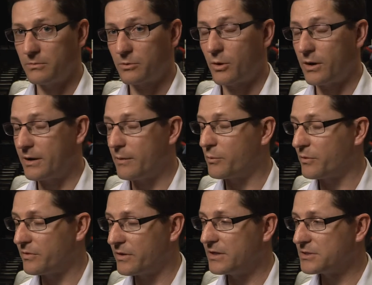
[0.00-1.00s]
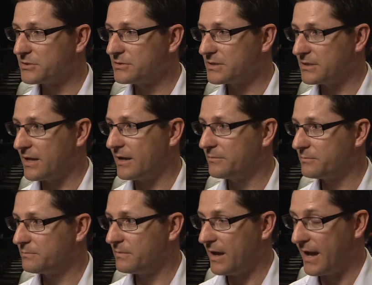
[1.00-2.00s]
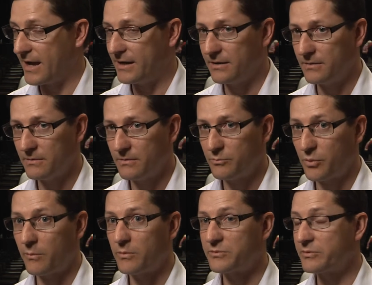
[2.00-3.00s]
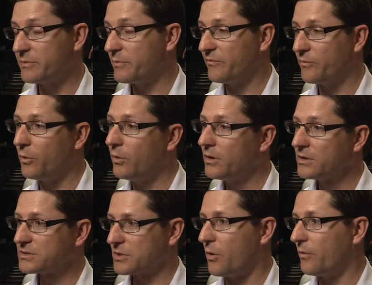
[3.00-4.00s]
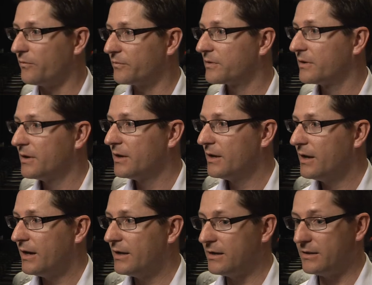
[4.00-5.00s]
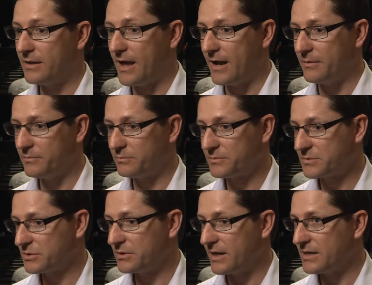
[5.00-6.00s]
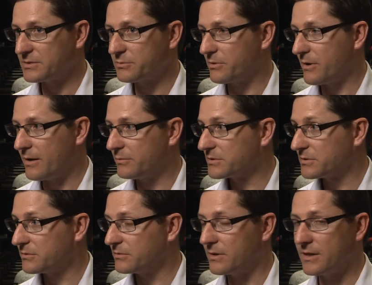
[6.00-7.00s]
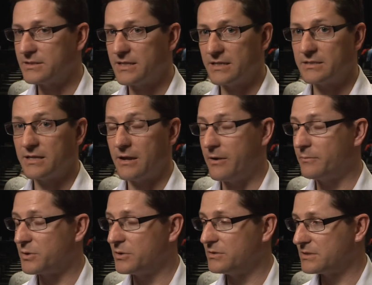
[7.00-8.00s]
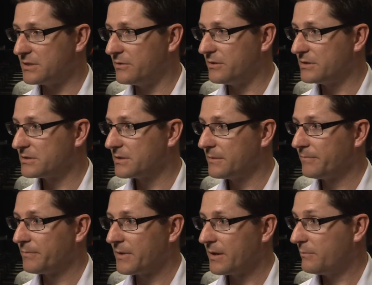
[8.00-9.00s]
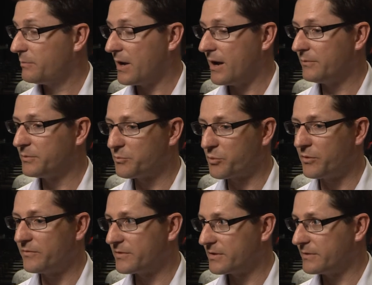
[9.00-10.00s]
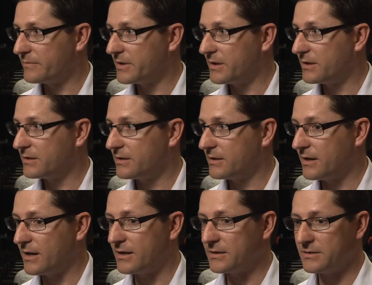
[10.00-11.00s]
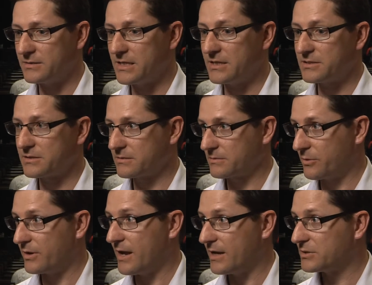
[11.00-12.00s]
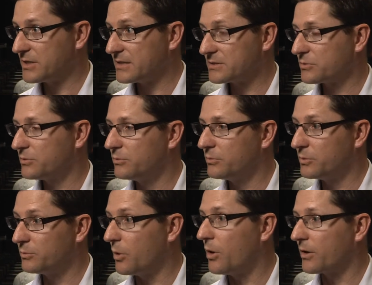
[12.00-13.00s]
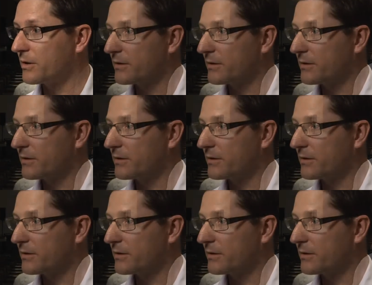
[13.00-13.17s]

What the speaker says: quite a number of the issues that they had problems with before solved. And in that 2 days we were able to test their MQ series and be able to prove to them that the Green Hat test tool would work.